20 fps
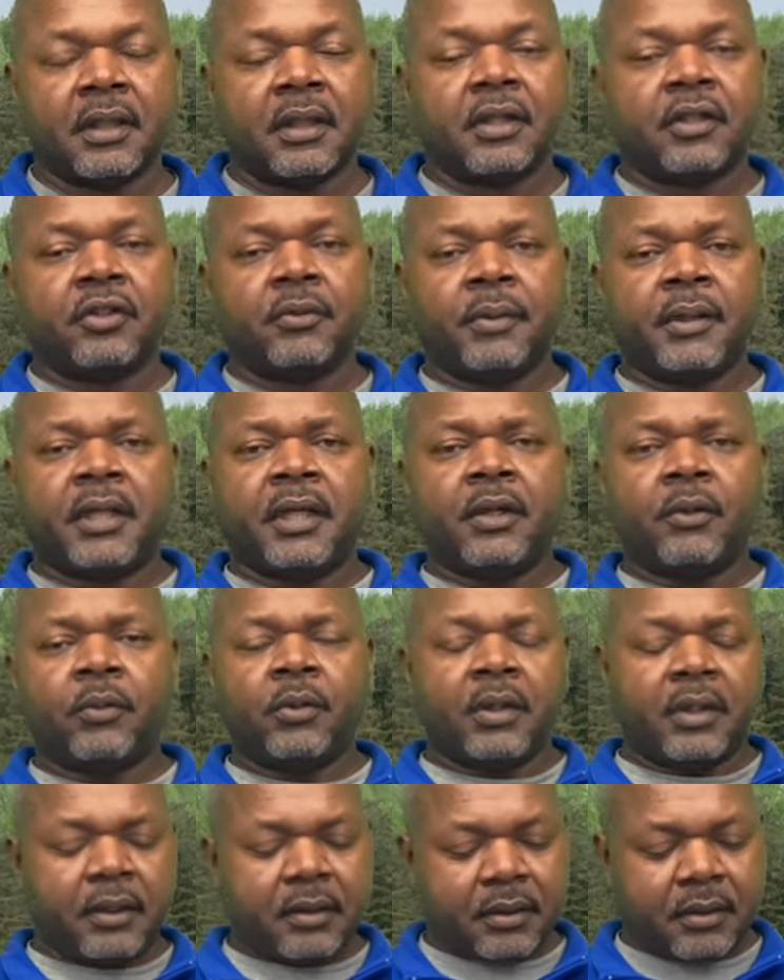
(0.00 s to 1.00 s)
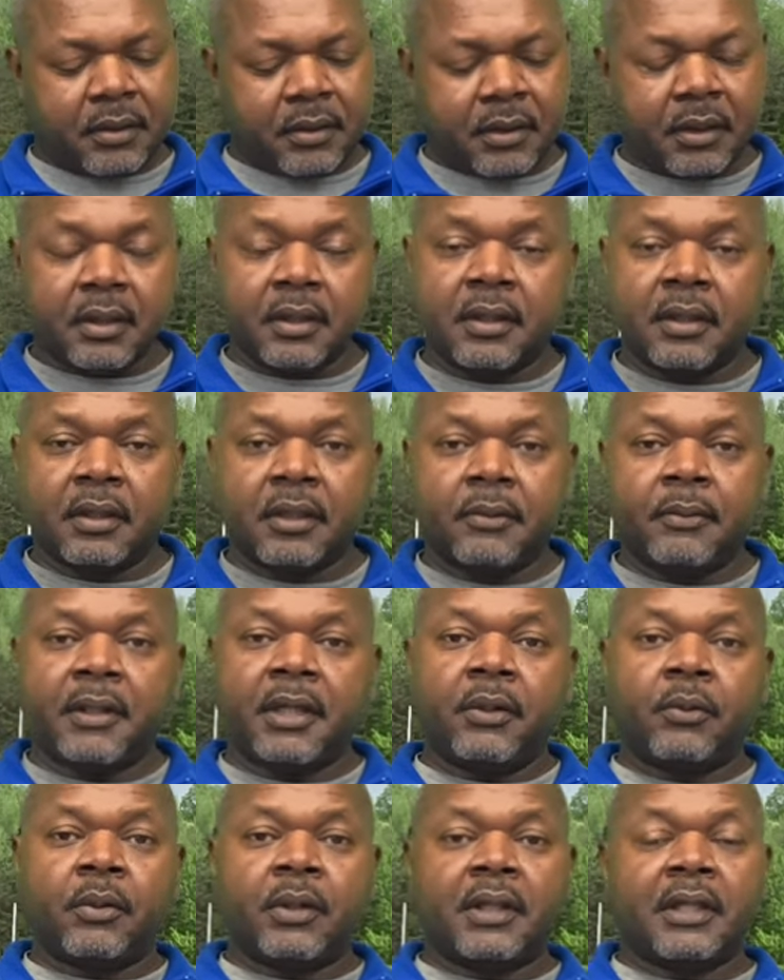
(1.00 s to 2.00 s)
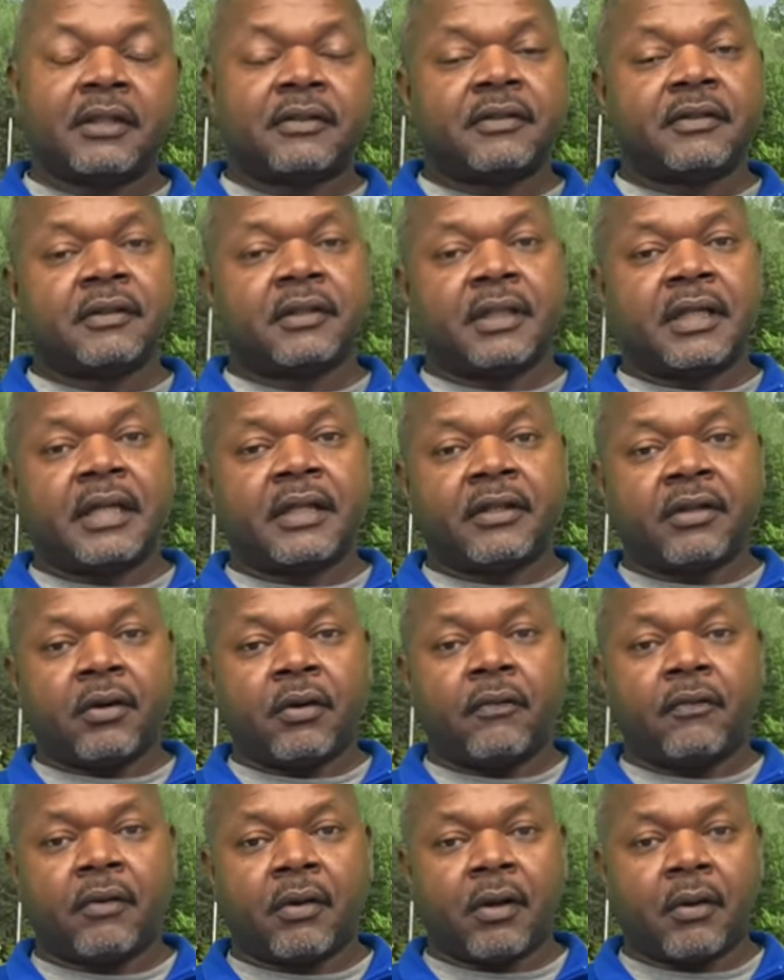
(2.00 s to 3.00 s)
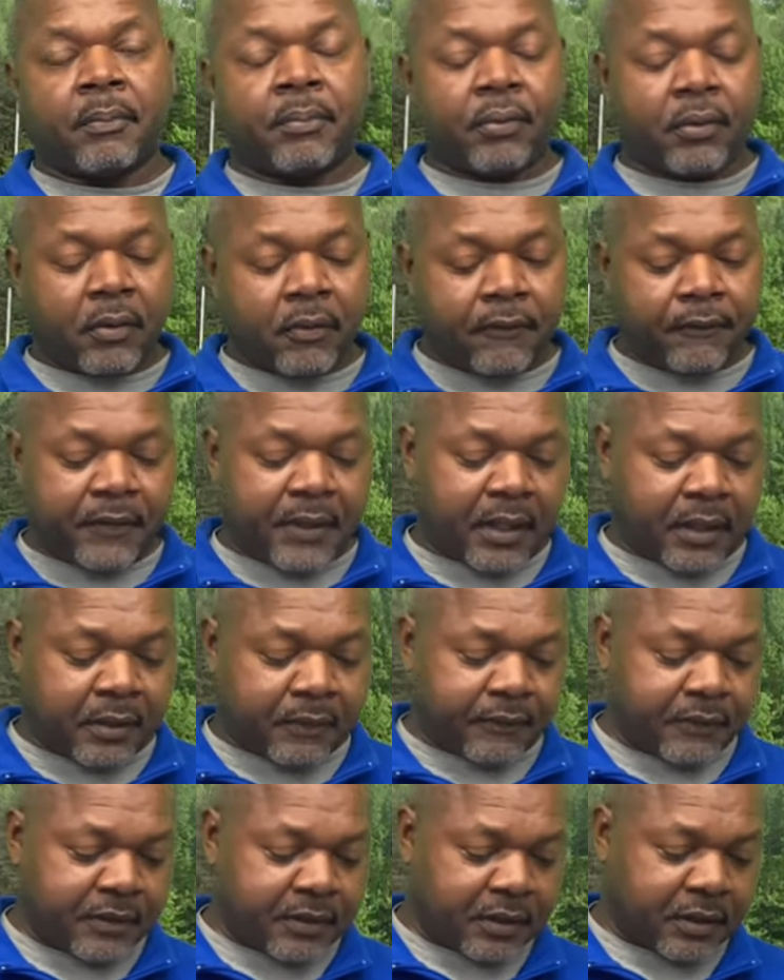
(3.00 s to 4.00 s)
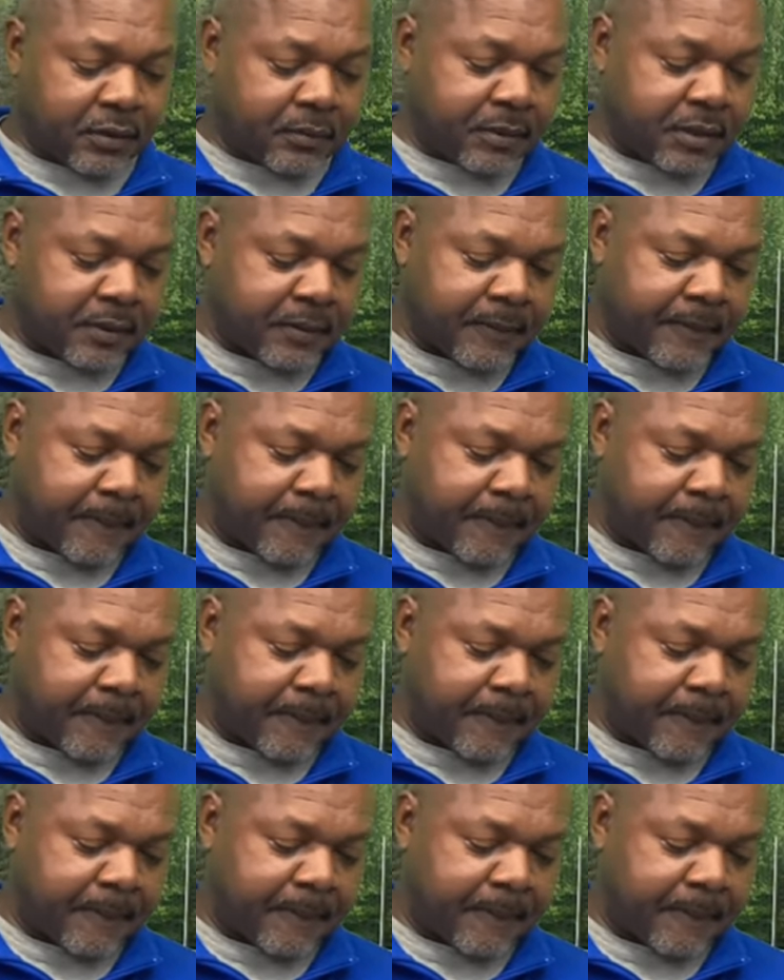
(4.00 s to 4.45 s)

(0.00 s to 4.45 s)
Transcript: To begin with, let's just look at the overall profile of this helmet.